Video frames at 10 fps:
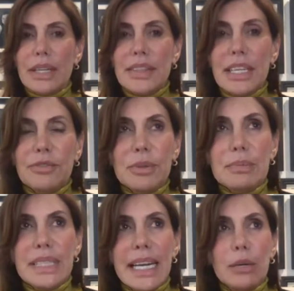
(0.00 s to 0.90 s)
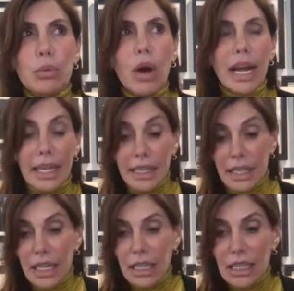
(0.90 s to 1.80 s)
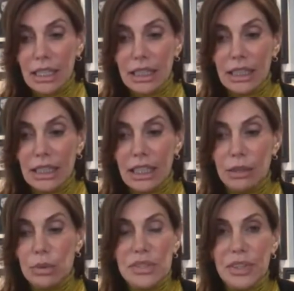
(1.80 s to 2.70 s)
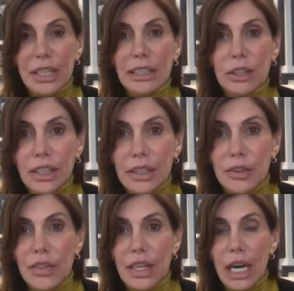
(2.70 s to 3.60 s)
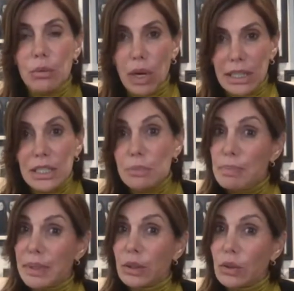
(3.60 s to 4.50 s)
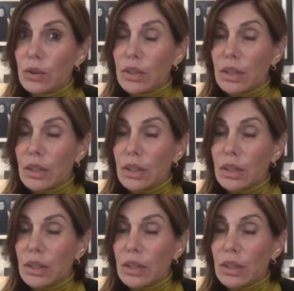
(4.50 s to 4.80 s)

think from day one, it was very clear that I wanted to build